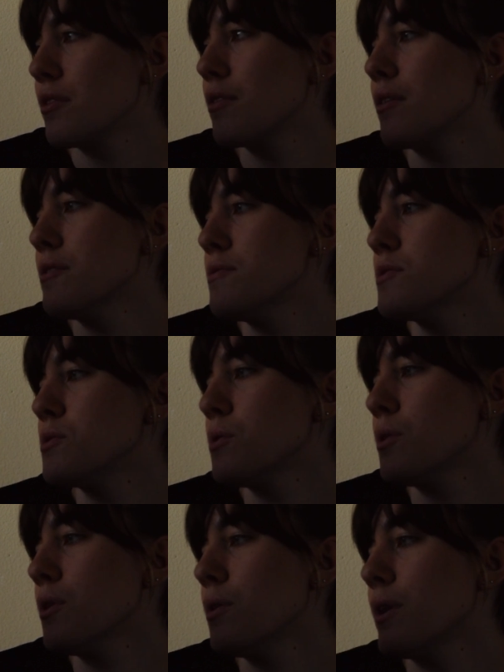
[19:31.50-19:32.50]
thrift
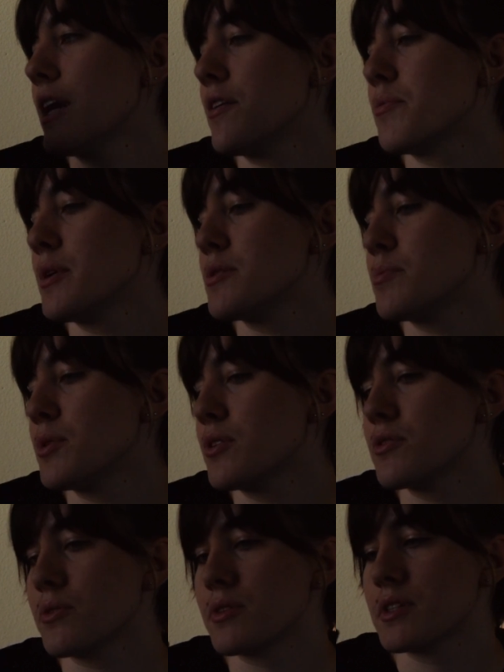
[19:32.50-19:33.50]
store or half price
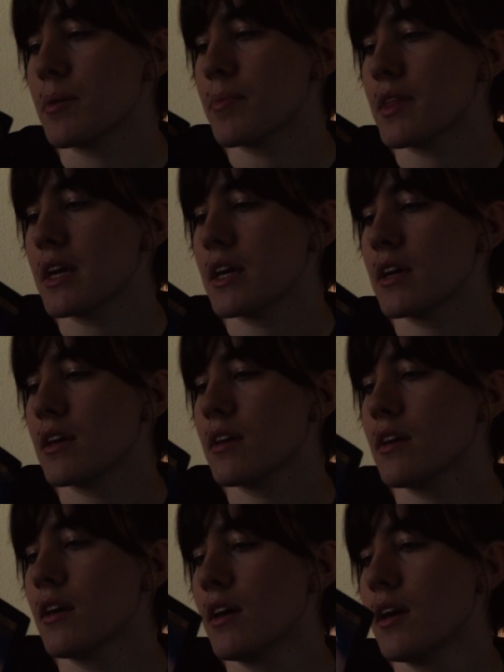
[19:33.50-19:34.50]
books or something
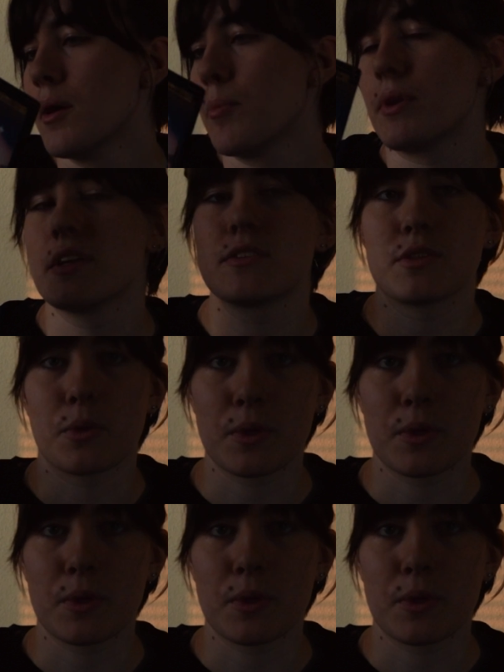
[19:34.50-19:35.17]
but it's so